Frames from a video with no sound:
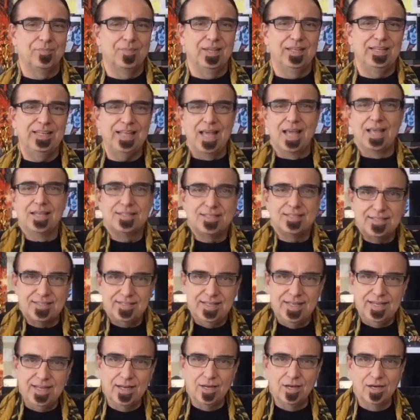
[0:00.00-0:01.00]
yes,
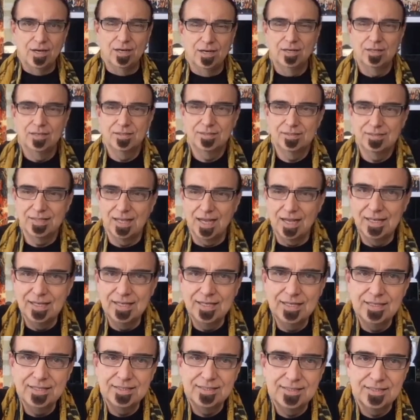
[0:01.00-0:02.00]
here,
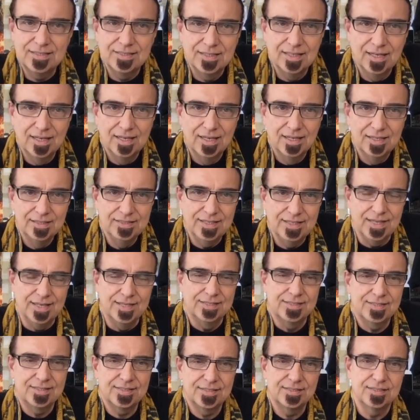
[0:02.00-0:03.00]
darlings,
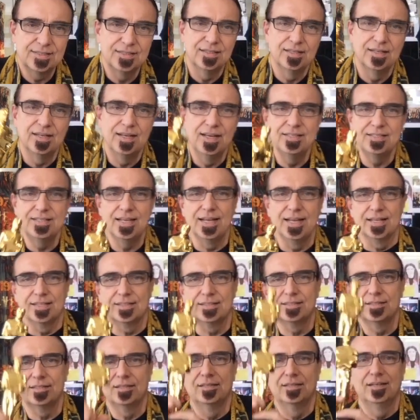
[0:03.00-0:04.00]
this is it.